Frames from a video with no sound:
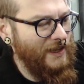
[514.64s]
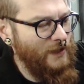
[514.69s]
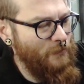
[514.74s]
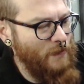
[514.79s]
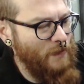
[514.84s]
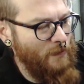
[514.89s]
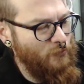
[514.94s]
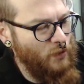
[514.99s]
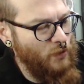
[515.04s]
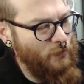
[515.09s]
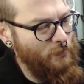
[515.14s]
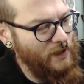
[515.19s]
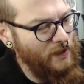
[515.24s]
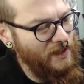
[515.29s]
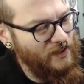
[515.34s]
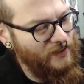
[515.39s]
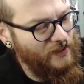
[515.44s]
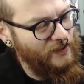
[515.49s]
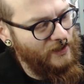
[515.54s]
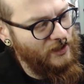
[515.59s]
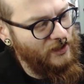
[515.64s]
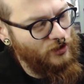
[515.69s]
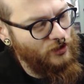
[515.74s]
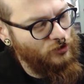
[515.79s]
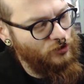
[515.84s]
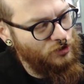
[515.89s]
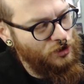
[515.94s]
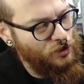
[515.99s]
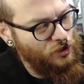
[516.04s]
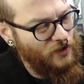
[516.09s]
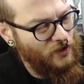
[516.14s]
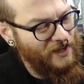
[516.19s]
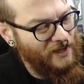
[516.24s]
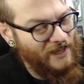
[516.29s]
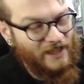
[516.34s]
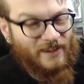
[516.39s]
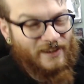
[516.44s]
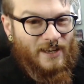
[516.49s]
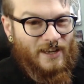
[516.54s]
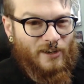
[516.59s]
memorabilia, a little
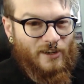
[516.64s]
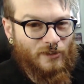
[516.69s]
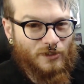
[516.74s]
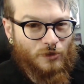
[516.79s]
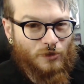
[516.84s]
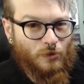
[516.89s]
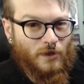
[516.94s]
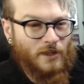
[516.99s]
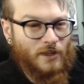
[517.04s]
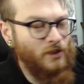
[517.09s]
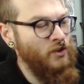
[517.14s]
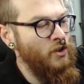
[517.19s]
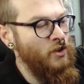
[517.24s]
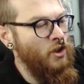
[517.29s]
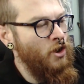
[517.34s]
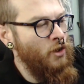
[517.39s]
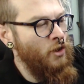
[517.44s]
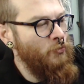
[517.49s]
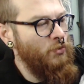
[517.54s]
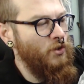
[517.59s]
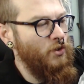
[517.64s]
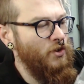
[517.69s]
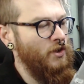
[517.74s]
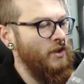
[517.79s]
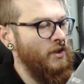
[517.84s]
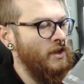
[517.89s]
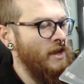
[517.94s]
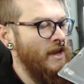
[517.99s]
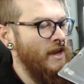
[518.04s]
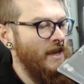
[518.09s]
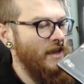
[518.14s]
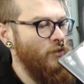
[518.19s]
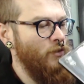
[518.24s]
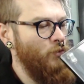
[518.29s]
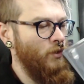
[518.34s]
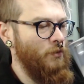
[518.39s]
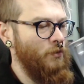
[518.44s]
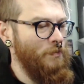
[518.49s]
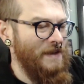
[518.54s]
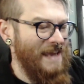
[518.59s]
trike there as well. But it
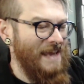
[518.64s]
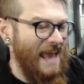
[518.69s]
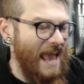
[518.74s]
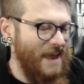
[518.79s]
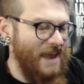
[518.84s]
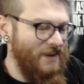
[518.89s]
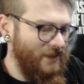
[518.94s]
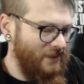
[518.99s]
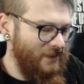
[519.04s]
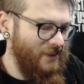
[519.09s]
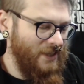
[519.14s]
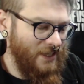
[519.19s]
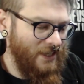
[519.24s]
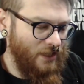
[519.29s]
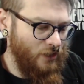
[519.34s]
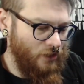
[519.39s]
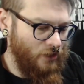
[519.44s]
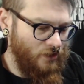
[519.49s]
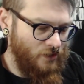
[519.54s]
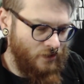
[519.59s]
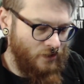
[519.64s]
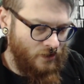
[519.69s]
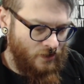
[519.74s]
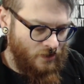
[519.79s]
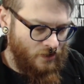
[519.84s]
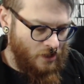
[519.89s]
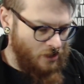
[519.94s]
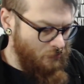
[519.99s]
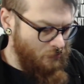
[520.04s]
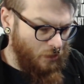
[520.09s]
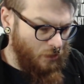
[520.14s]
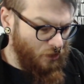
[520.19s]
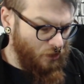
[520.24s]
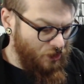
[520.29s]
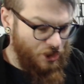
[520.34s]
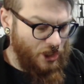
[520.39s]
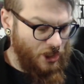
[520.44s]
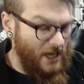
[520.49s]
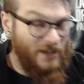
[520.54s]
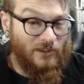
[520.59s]
will be anything but
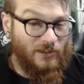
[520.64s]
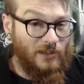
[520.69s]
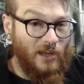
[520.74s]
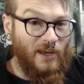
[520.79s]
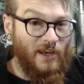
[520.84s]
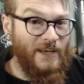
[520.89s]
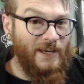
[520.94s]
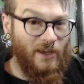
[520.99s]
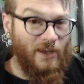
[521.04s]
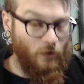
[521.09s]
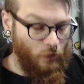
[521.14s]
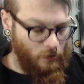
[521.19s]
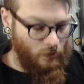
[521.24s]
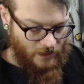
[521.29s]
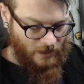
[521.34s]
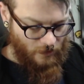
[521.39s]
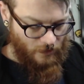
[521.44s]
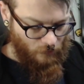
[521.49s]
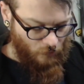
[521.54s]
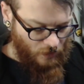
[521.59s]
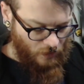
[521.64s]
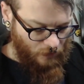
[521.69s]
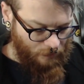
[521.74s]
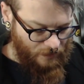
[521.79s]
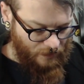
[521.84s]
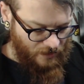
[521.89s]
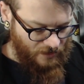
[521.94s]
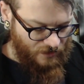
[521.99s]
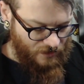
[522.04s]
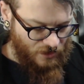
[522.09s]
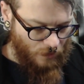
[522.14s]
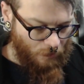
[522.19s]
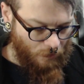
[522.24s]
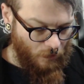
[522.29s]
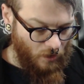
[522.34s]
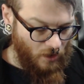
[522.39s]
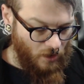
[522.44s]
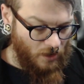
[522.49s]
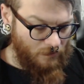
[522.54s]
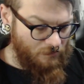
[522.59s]
childlike. It will be
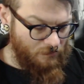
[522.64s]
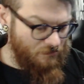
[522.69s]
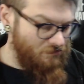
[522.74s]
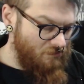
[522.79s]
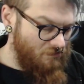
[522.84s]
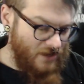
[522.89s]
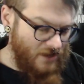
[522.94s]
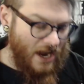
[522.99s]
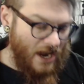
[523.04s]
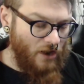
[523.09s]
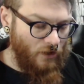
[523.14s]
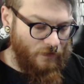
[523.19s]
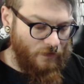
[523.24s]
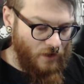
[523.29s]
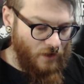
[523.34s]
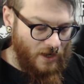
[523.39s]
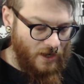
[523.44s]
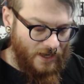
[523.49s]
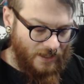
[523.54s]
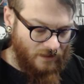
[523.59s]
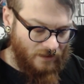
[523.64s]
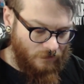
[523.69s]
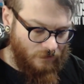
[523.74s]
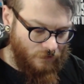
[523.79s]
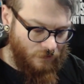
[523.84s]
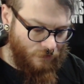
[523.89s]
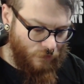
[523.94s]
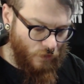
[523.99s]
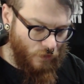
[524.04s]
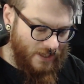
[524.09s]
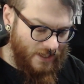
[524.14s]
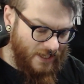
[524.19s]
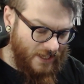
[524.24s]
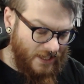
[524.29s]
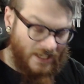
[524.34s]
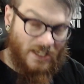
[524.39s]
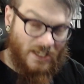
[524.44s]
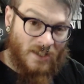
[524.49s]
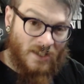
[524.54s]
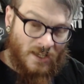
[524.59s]
somewhat terrifying,
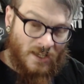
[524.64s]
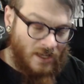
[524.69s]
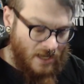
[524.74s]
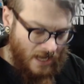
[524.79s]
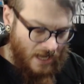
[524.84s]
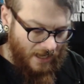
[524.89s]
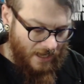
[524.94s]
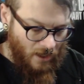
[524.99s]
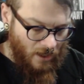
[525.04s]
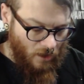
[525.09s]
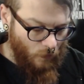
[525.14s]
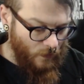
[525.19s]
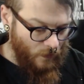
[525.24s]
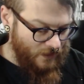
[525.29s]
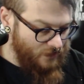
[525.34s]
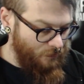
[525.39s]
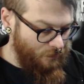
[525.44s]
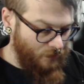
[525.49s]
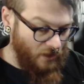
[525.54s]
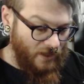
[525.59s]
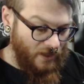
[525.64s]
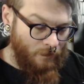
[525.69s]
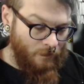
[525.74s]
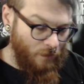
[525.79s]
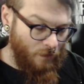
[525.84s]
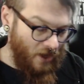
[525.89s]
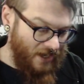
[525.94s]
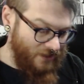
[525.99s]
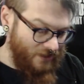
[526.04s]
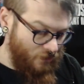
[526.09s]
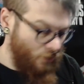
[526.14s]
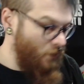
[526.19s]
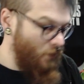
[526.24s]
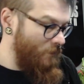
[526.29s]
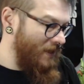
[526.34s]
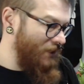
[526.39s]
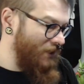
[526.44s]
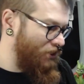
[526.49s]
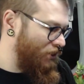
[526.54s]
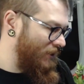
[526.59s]
freaky. I can't wait to play, but I do
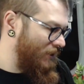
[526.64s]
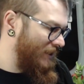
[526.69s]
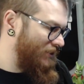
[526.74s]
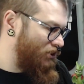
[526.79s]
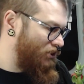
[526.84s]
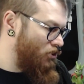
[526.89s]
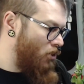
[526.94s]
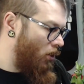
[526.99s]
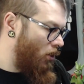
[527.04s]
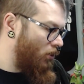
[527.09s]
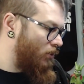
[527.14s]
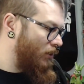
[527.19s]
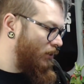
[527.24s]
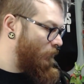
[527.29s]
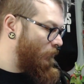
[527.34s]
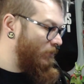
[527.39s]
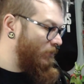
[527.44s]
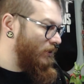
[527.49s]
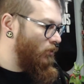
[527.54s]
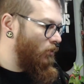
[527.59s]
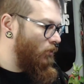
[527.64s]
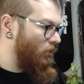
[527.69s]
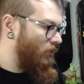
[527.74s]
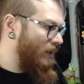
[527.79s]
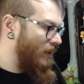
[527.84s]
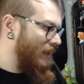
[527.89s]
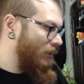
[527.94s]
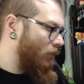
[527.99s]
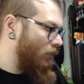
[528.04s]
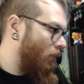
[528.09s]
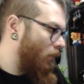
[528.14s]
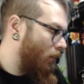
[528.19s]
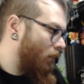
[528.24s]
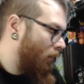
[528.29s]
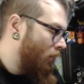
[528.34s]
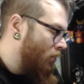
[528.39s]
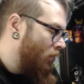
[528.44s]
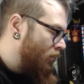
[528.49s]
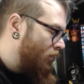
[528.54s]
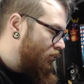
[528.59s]
imagine it's not going to be all that long.
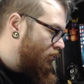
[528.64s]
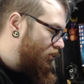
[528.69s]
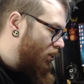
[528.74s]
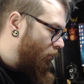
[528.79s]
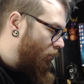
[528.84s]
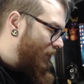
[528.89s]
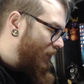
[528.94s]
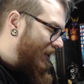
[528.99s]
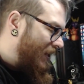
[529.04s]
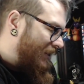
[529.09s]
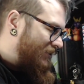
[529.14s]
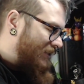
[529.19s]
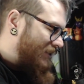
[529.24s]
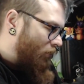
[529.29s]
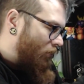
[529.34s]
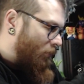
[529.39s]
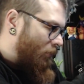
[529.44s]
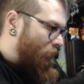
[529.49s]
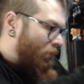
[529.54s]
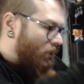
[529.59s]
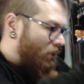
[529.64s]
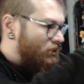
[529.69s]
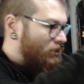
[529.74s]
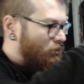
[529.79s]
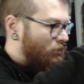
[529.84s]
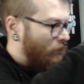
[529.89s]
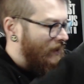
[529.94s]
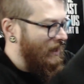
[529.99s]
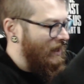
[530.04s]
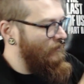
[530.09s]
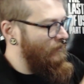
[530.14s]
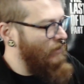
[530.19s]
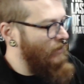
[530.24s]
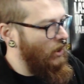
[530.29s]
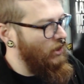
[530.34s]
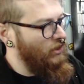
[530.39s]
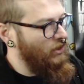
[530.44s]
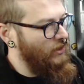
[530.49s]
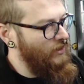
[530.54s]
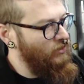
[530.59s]
So next out the box we have a
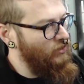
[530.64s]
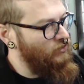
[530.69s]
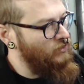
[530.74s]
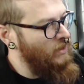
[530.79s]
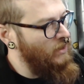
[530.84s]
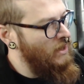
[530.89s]
little